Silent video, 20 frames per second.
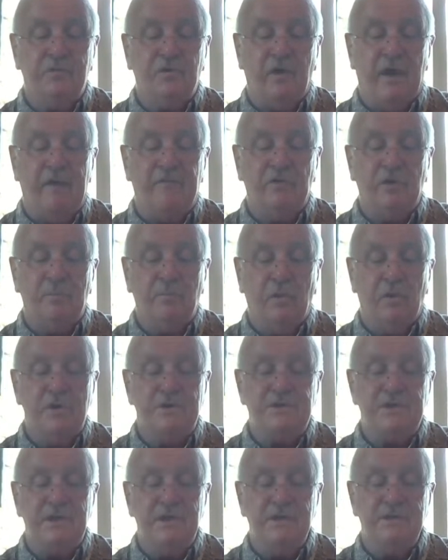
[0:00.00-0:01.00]
Travel and
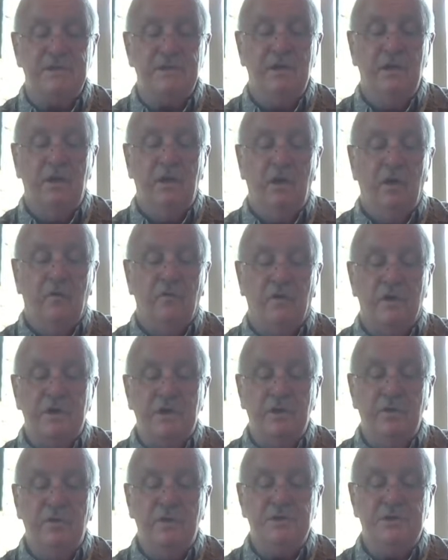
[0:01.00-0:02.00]
mercies for
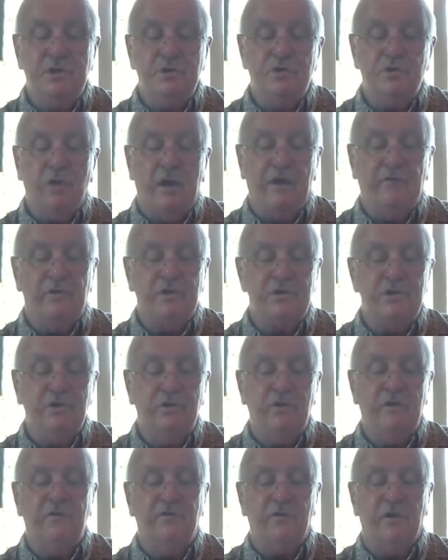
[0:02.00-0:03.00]
you as you travel to
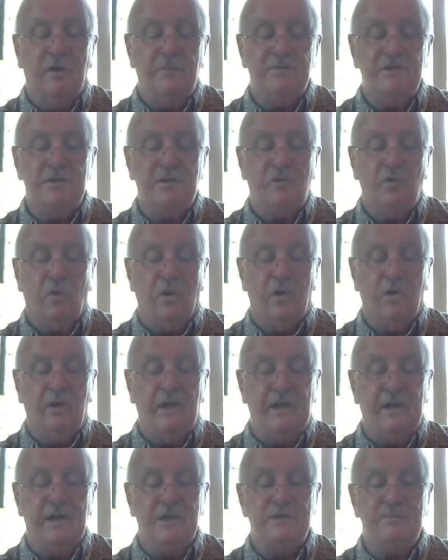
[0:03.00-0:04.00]
and from Coeur
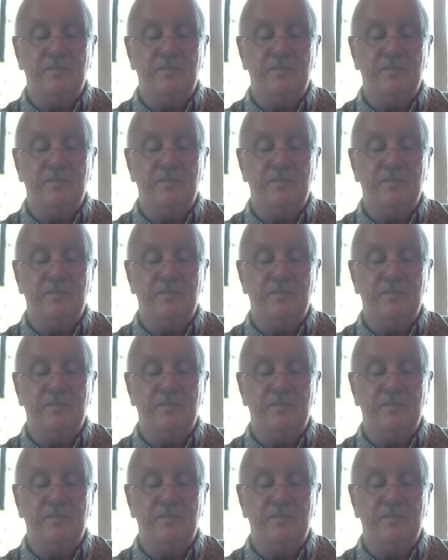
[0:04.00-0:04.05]
d'Alene and